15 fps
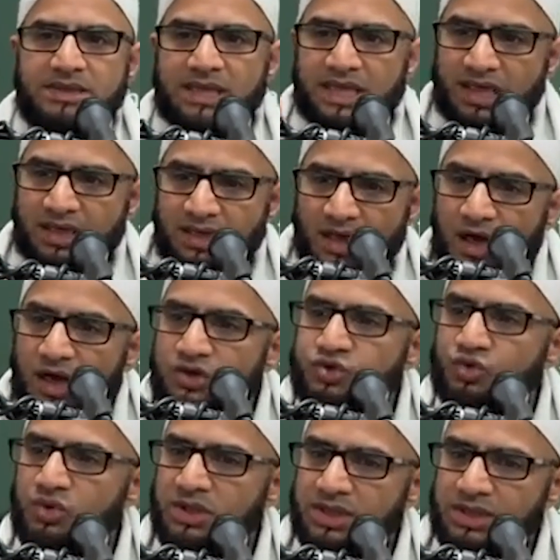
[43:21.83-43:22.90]
means
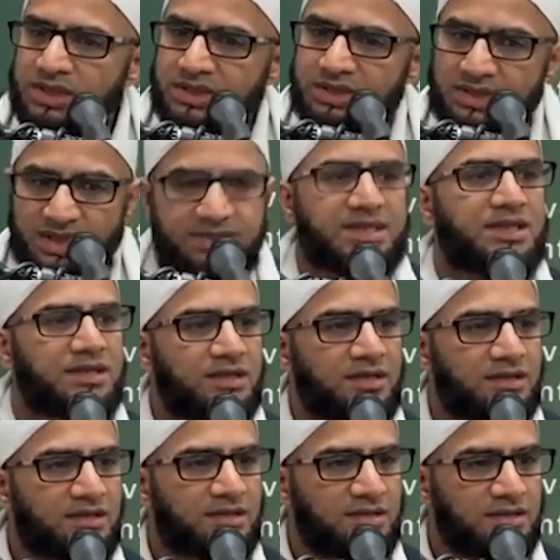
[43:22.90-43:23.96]
ikhlasun niyyati.